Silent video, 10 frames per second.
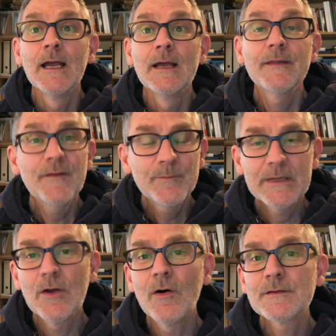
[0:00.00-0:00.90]
This is
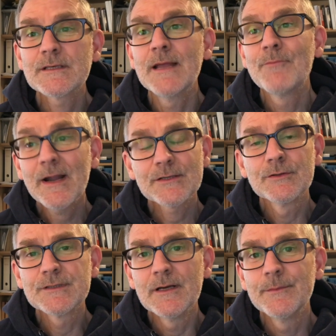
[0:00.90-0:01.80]
because, in practical
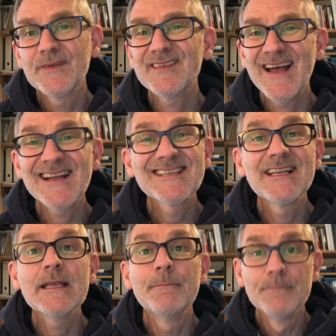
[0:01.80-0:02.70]
terms, it's
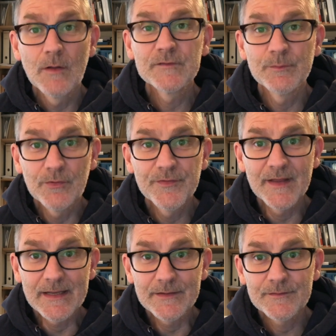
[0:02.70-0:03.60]
actually multiple
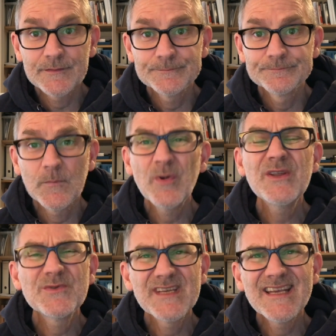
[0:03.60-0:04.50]
things. When
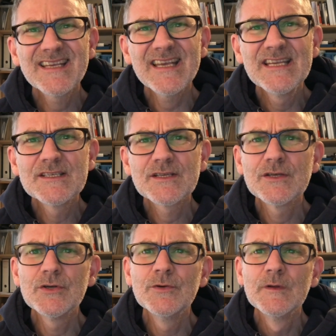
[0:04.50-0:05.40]
you dig
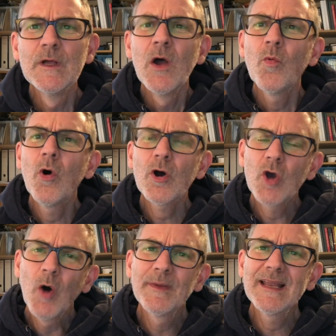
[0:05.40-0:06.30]
into what
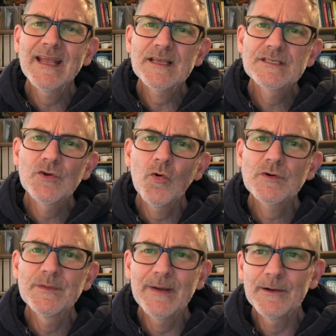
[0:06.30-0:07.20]
commonly gets
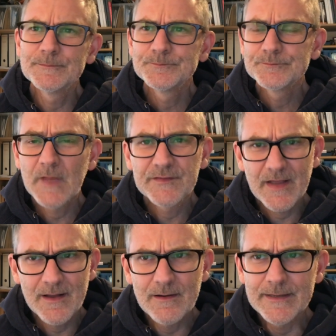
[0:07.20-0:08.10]
talked about as
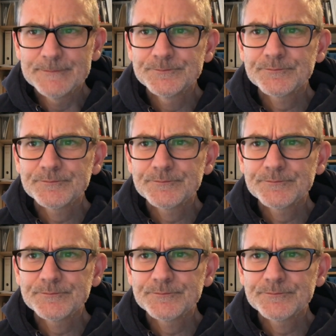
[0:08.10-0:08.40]
AI,